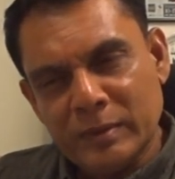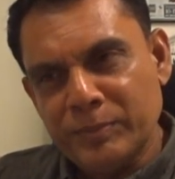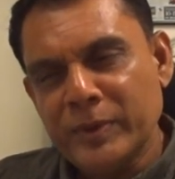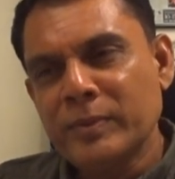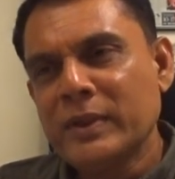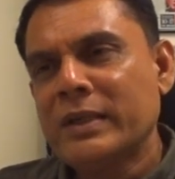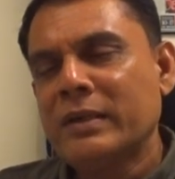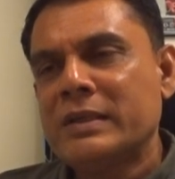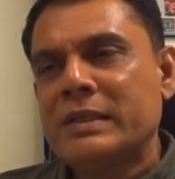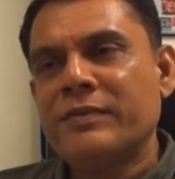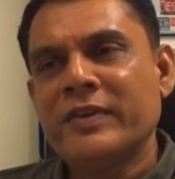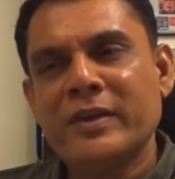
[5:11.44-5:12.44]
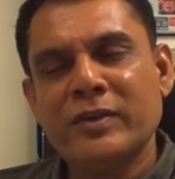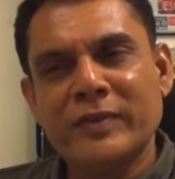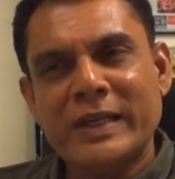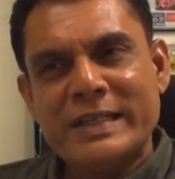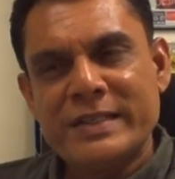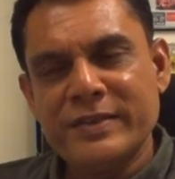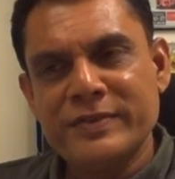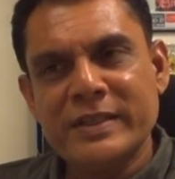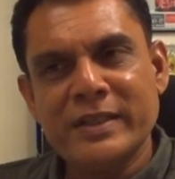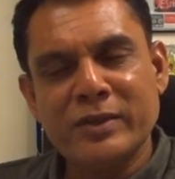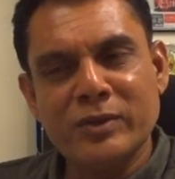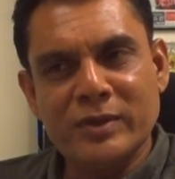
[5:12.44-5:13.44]
People are afraid of night shift. They
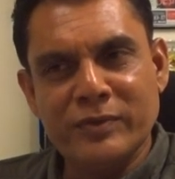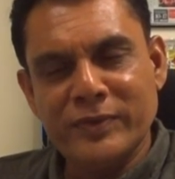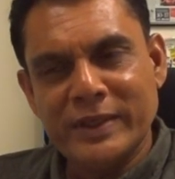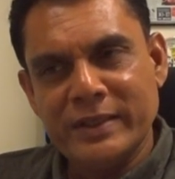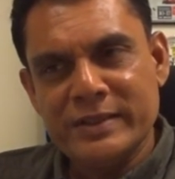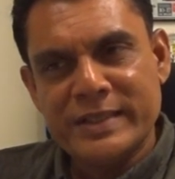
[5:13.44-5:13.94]
are not very